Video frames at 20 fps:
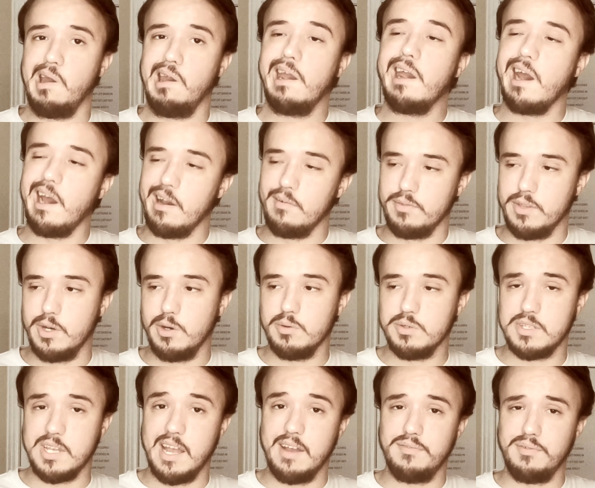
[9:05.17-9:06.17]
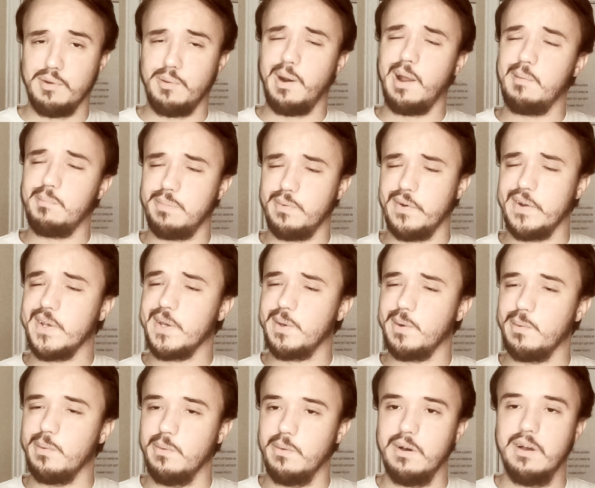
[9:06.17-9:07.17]
hey, I have the newest iPhone, I'm pretty
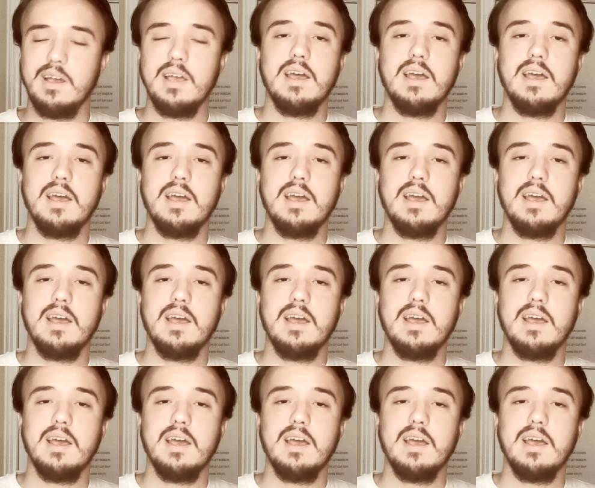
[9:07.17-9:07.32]
cool.